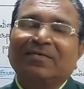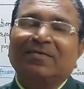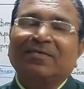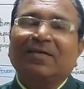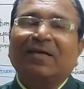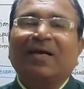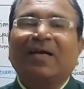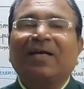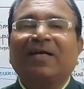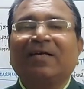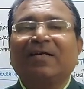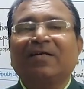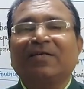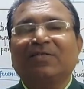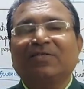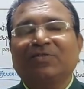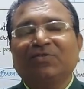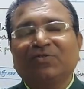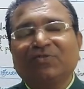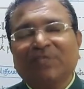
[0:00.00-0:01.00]
and
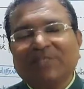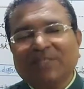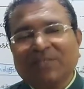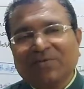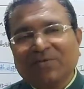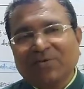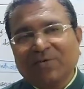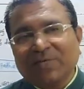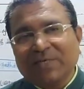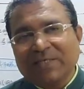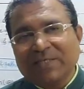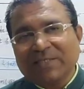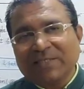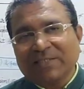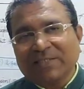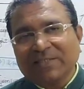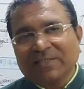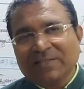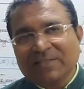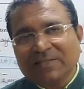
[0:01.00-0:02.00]
Junior
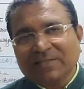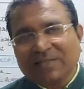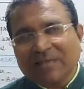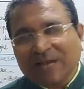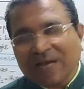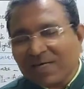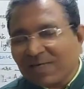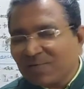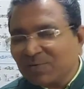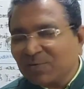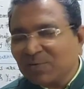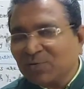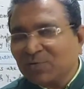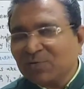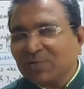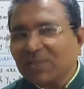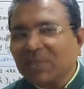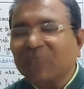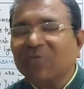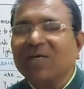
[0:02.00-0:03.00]
College, Dad Budruk
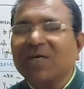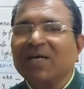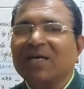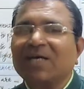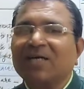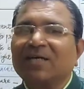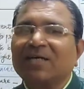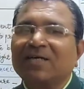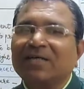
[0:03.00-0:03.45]
Taluka,